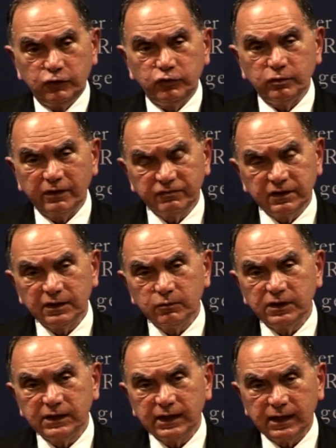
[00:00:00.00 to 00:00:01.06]
do everything
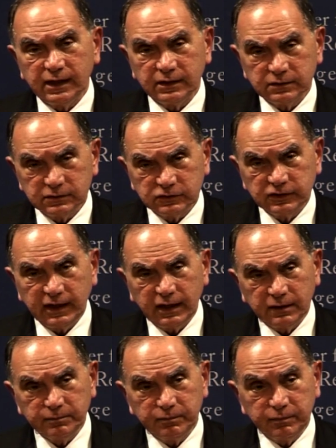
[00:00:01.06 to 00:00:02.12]
we can to
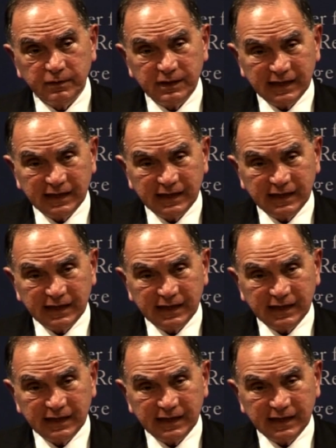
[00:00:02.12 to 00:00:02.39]
help